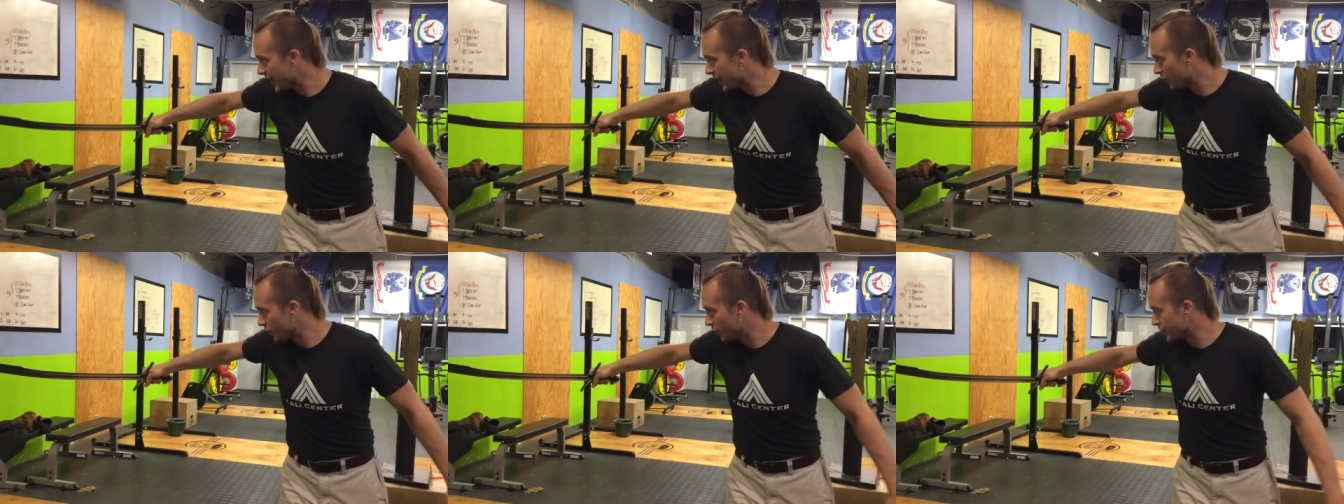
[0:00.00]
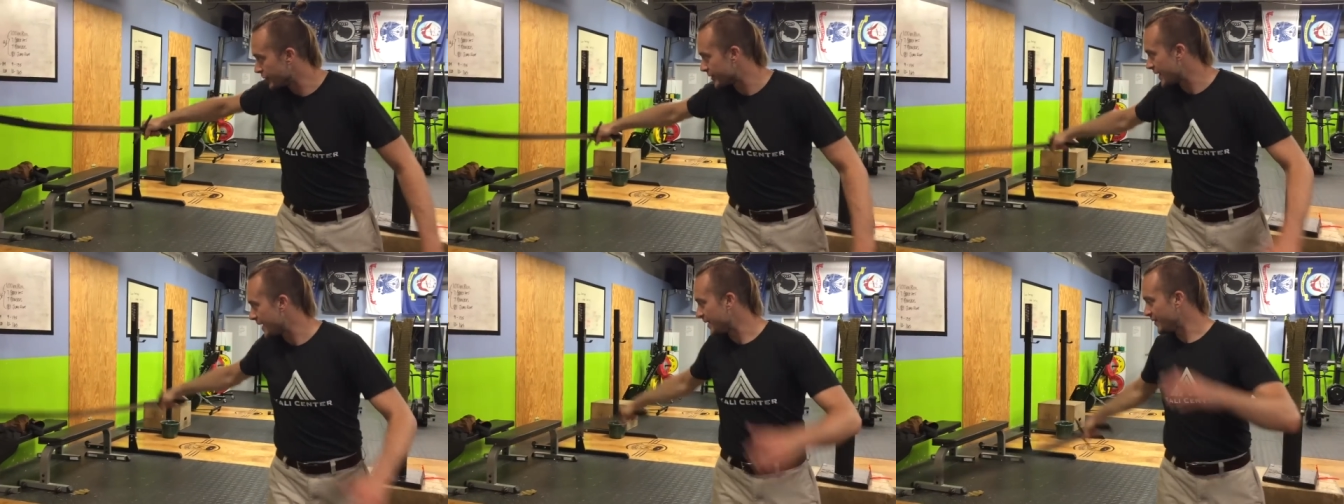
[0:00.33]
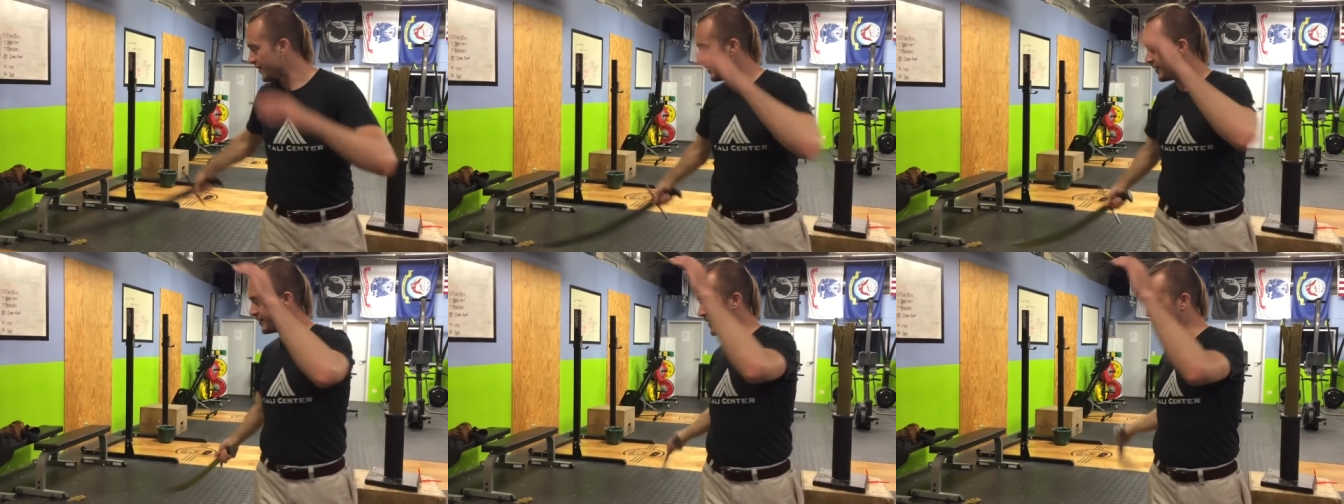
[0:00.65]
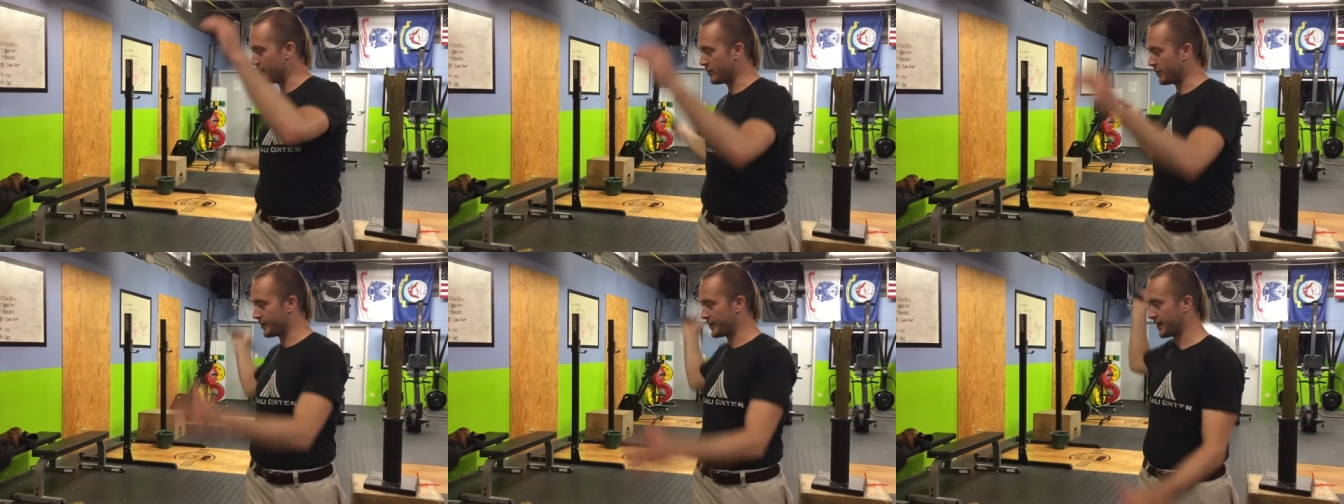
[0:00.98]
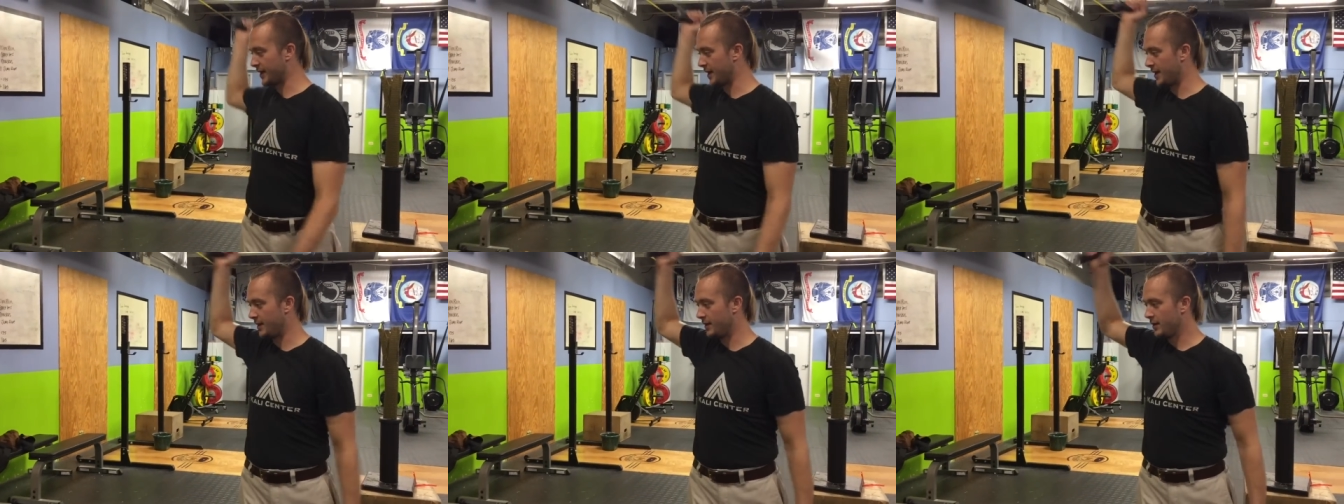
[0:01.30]
angles, anything that's able to
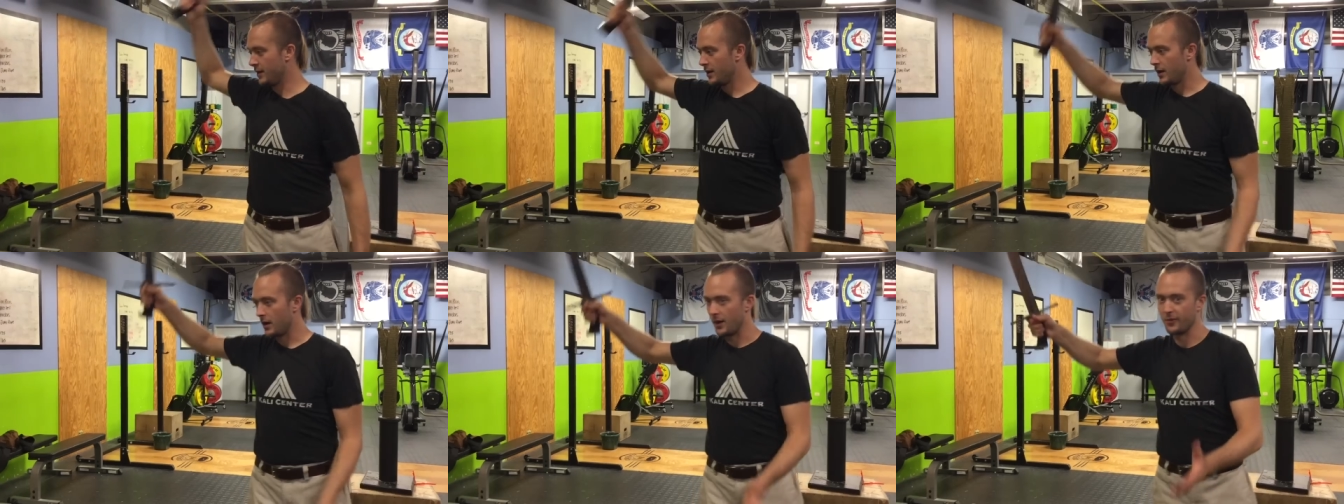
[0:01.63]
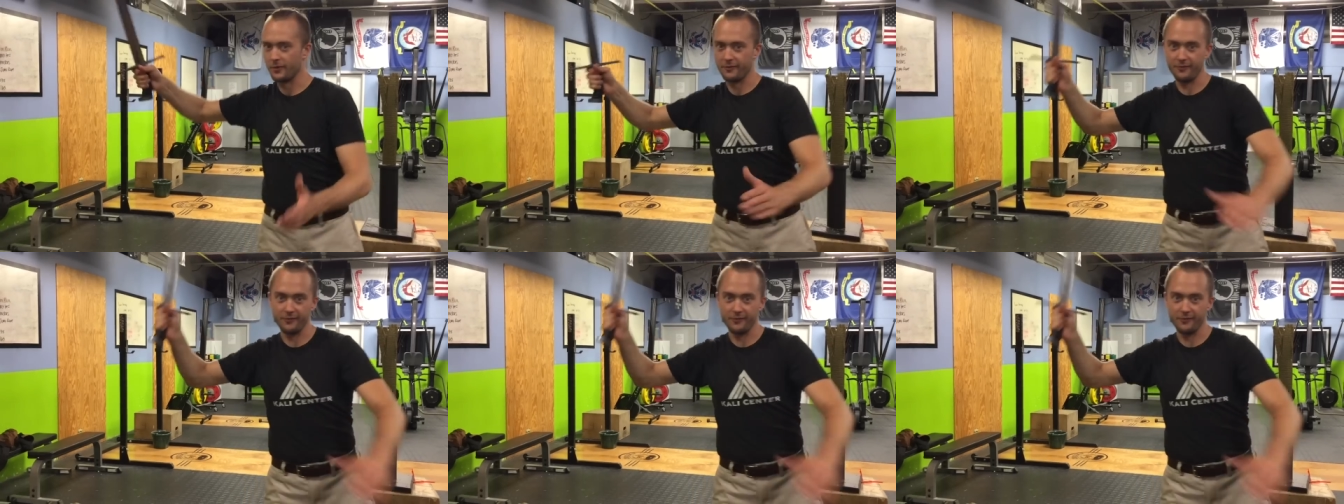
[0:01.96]
get on the